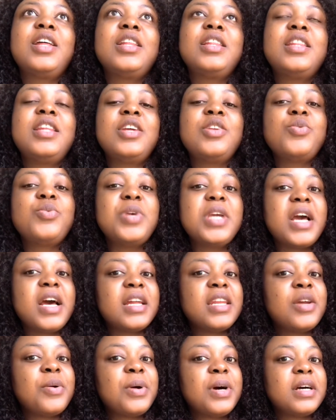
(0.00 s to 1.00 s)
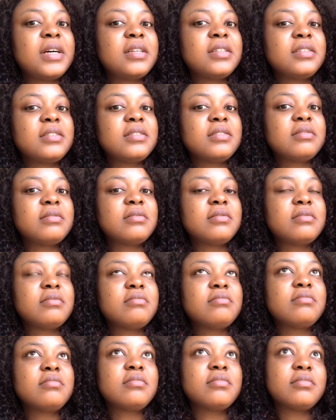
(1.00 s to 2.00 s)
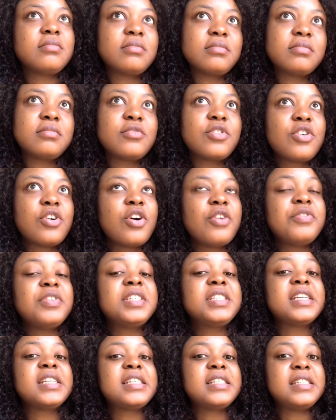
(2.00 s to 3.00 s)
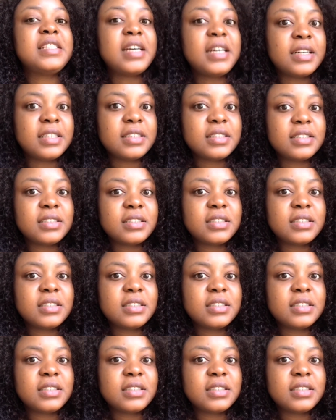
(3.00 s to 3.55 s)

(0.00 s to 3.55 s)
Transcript: Then we had our COVID test done.